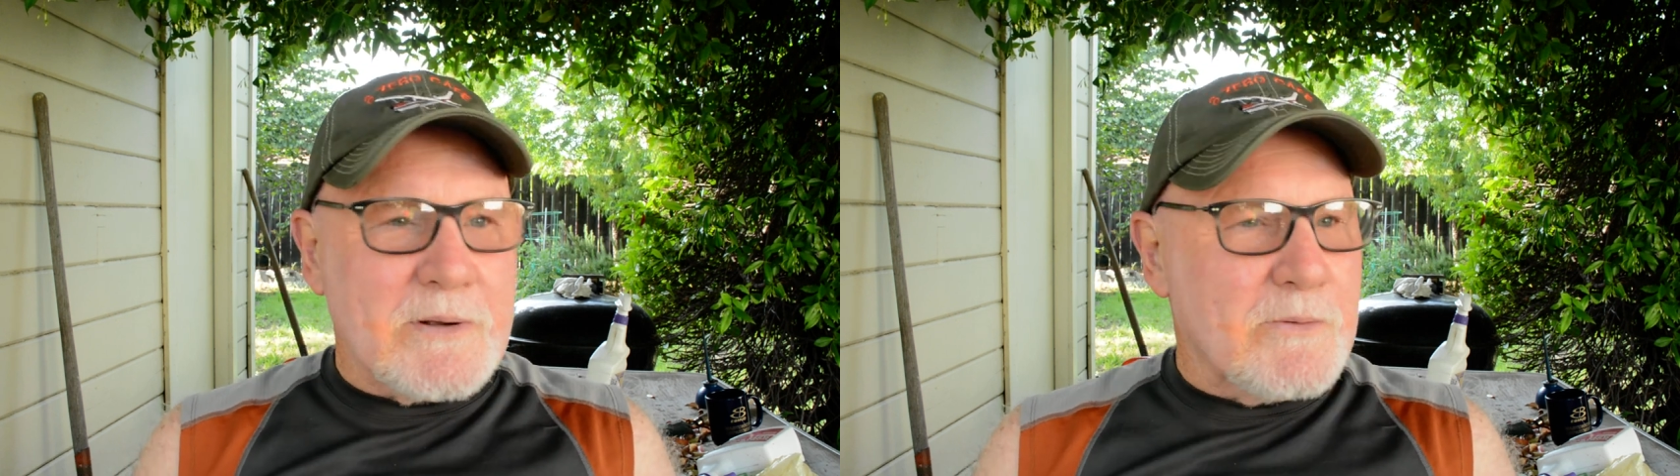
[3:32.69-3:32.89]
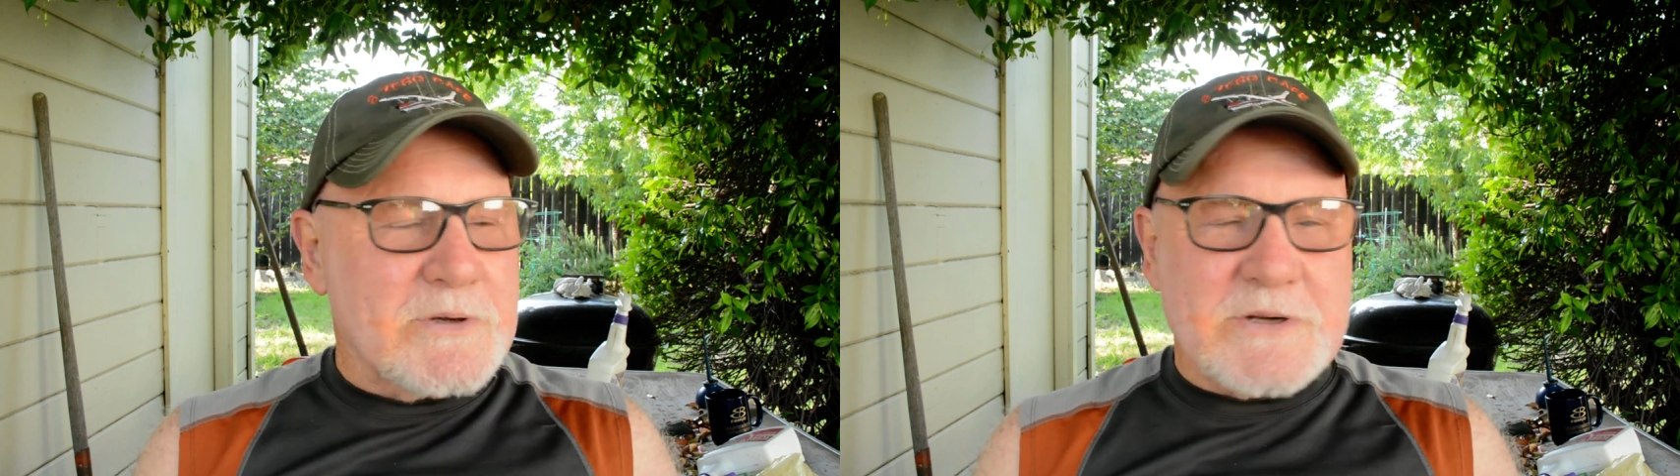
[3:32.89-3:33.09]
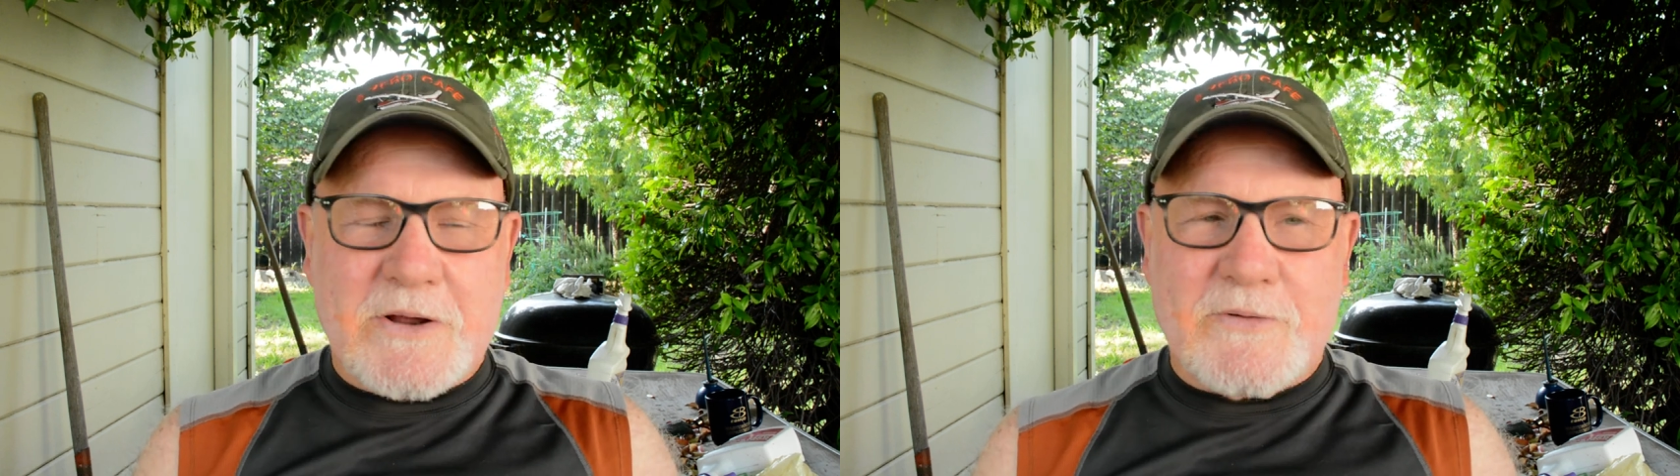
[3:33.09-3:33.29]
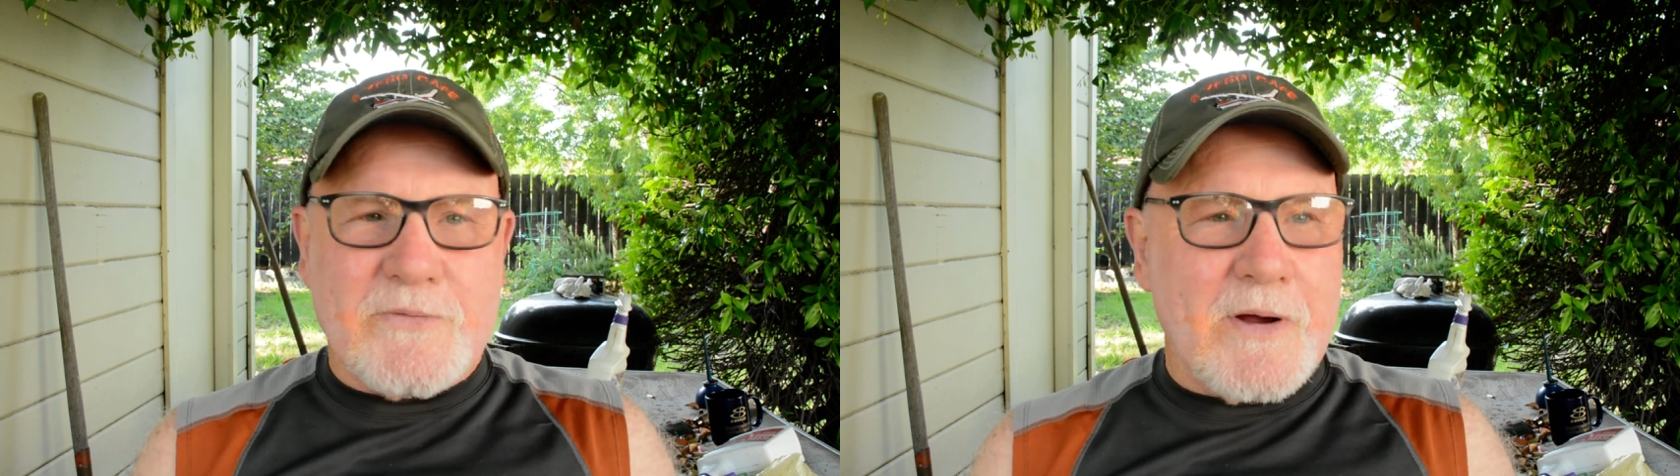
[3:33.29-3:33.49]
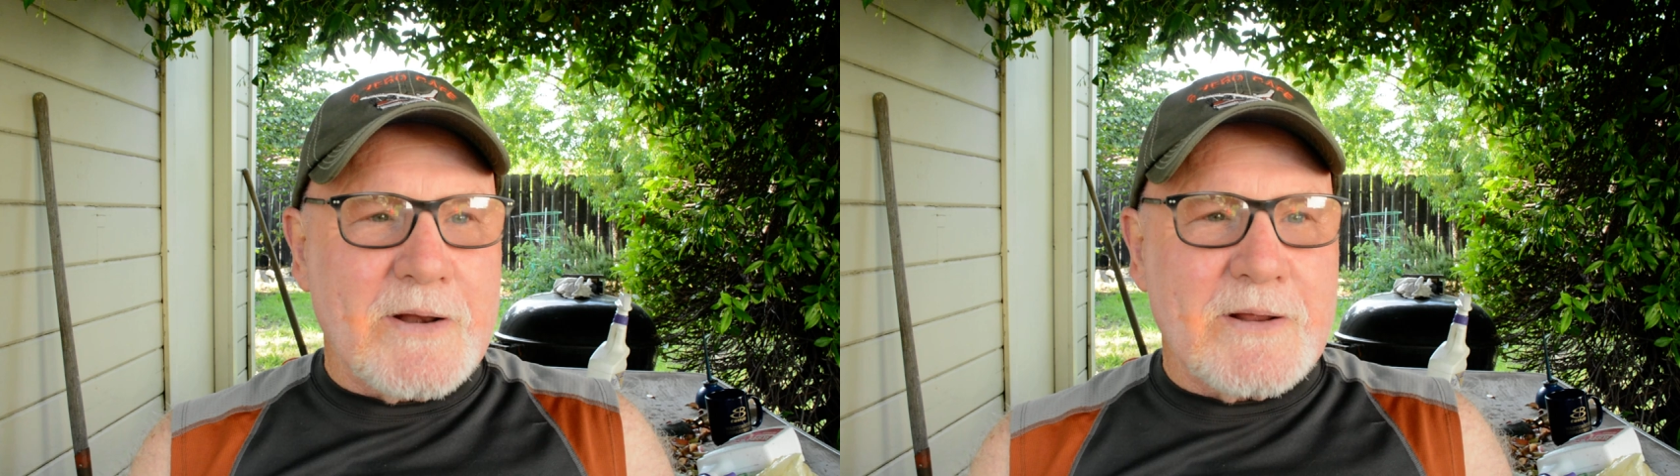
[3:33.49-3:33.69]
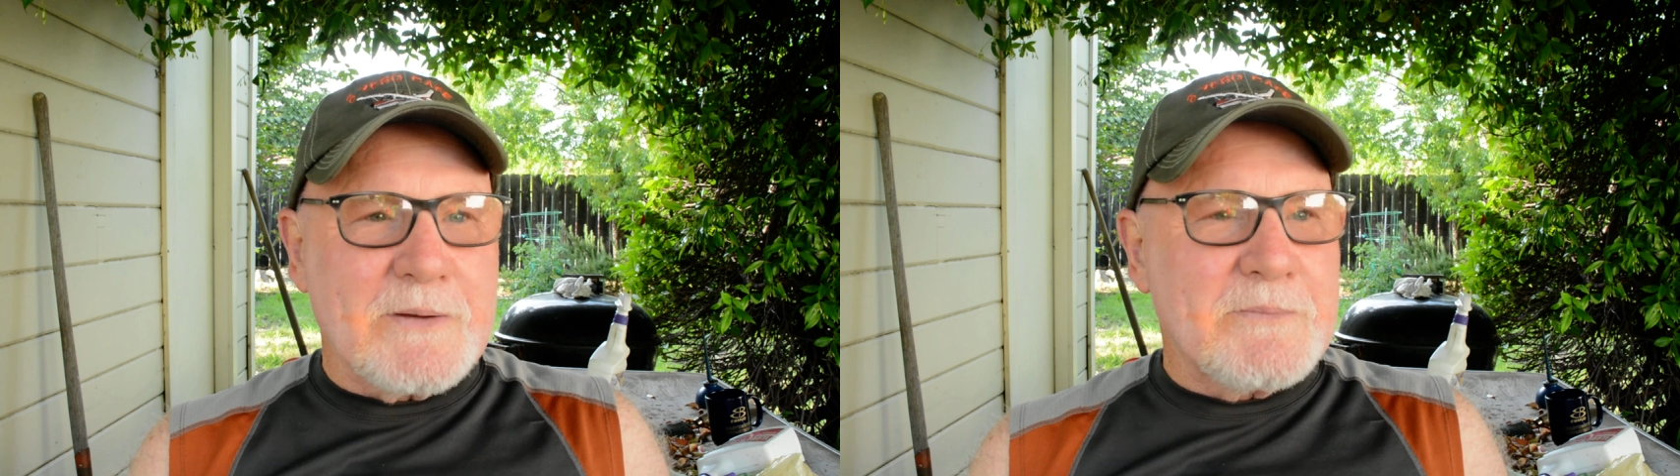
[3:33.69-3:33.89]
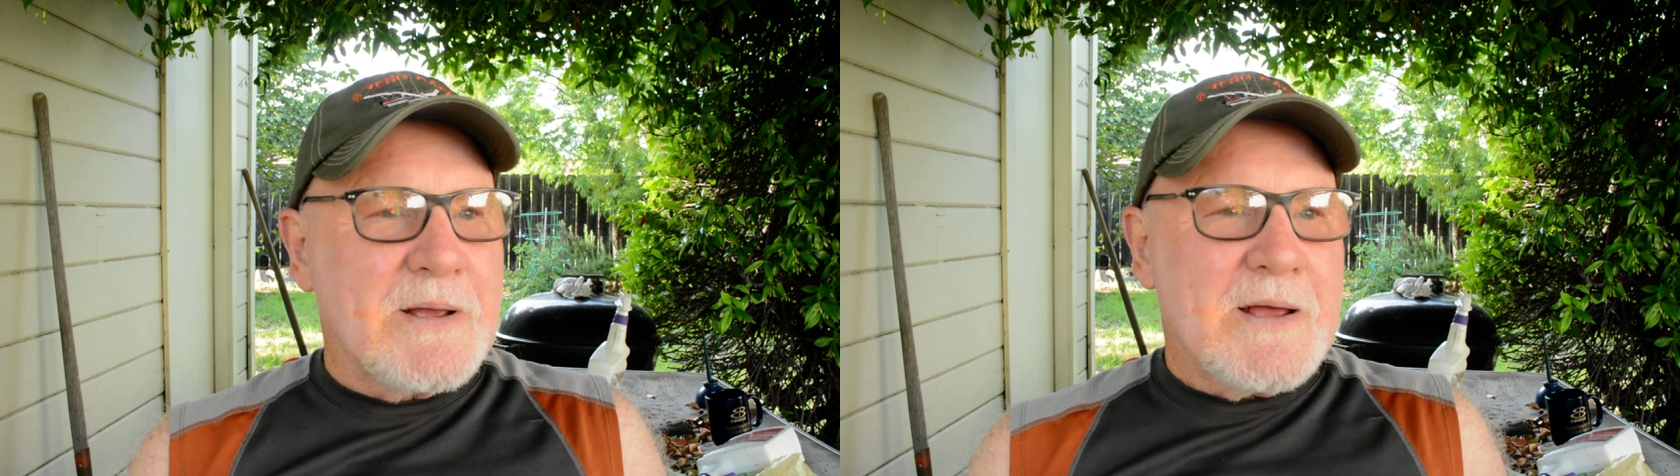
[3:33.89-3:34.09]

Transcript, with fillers: I wish I could find him,